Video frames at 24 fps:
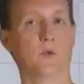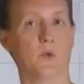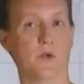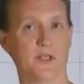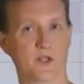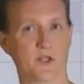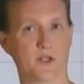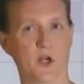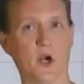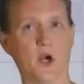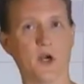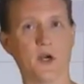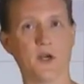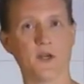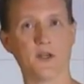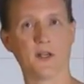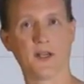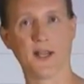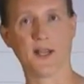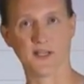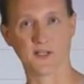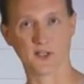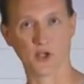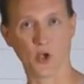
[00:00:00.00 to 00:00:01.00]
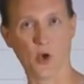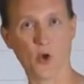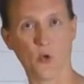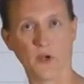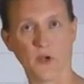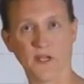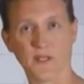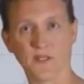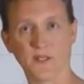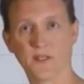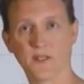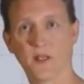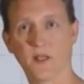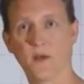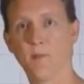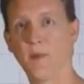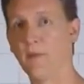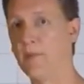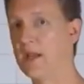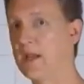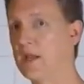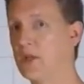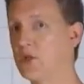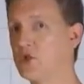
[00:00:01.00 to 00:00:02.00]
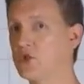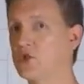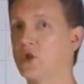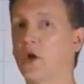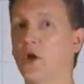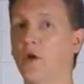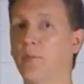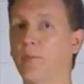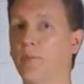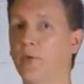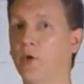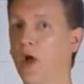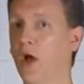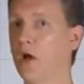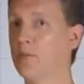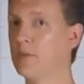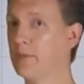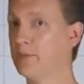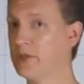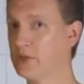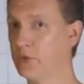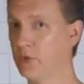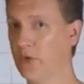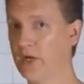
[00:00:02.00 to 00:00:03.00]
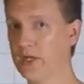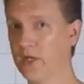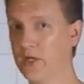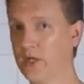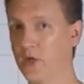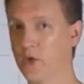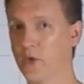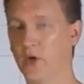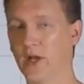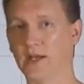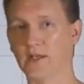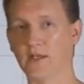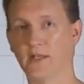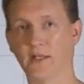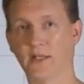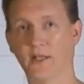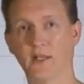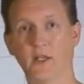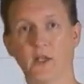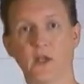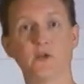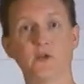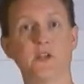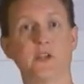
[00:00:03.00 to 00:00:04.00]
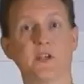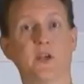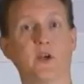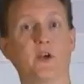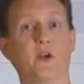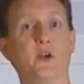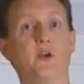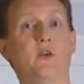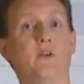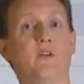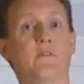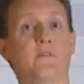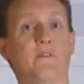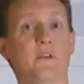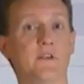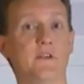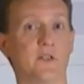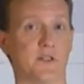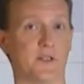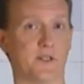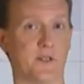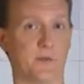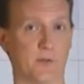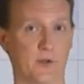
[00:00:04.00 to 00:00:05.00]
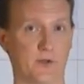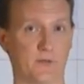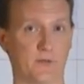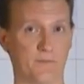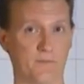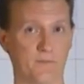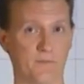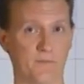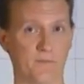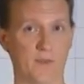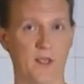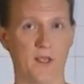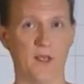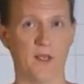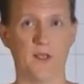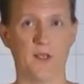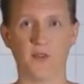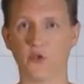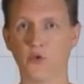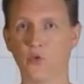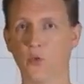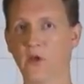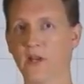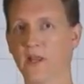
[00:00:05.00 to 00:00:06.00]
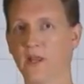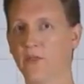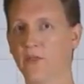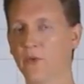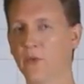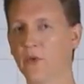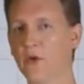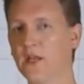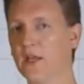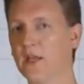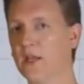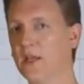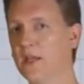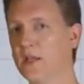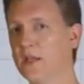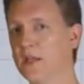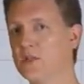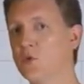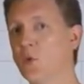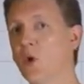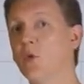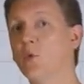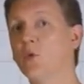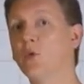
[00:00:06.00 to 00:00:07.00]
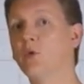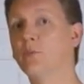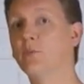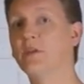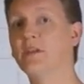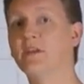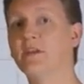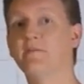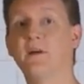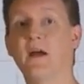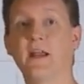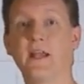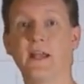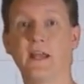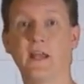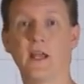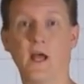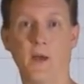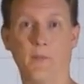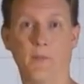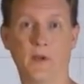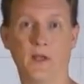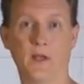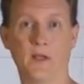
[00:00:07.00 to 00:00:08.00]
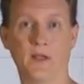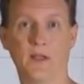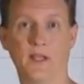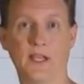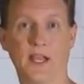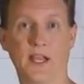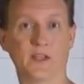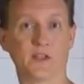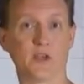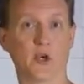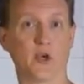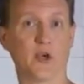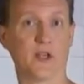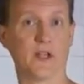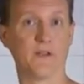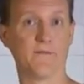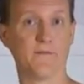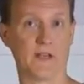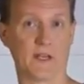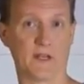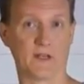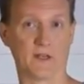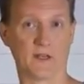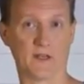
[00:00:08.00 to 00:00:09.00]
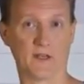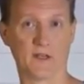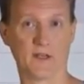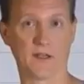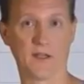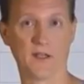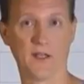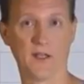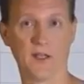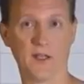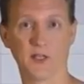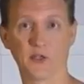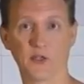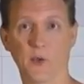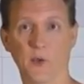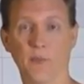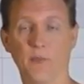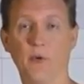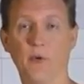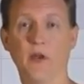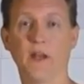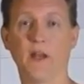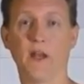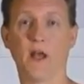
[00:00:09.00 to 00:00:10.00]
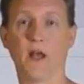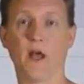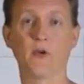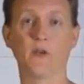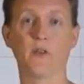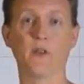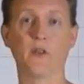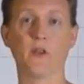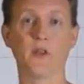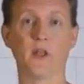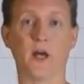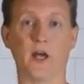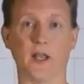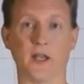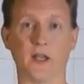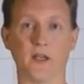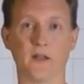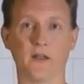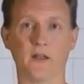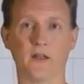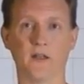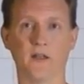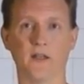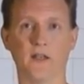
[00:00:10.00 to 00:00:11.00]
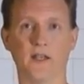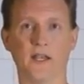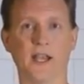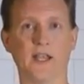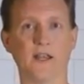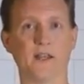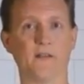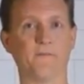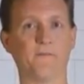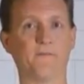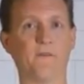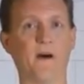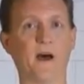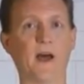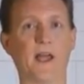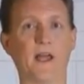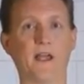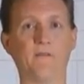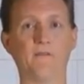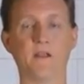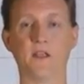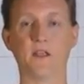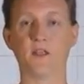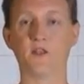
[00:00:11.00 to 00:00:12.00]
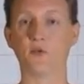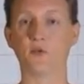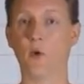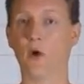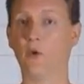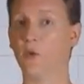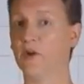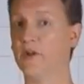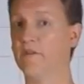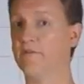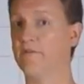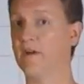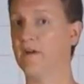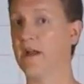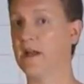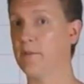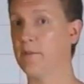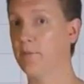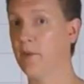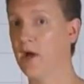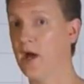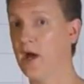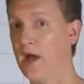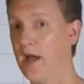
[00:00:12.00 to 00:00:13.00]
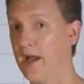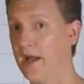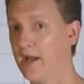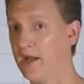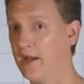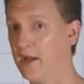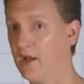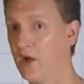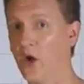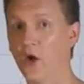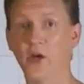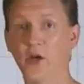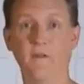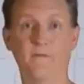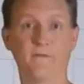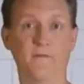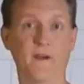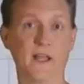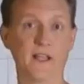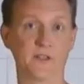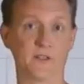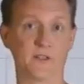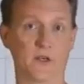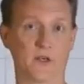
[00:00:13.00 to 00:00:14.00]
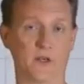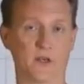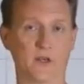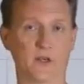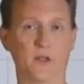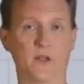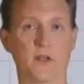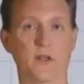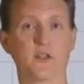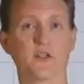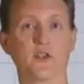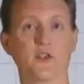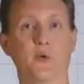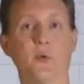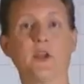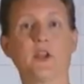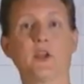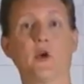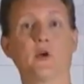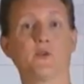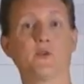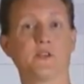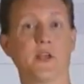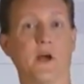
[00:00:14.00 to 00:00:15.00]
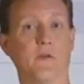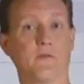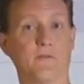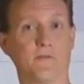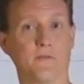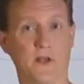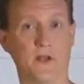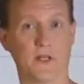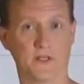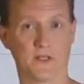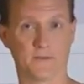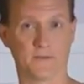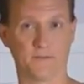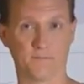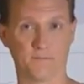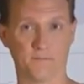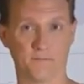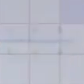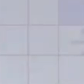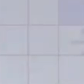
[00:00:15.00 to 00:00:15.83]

We start, as always, by making sure our problem is written correctly using our new division symbol. The 23 is what we'll be dividing up. It's our dividend. So we put it under the line, and the 5 is what we're dividing by, our divisor. So it goes out front.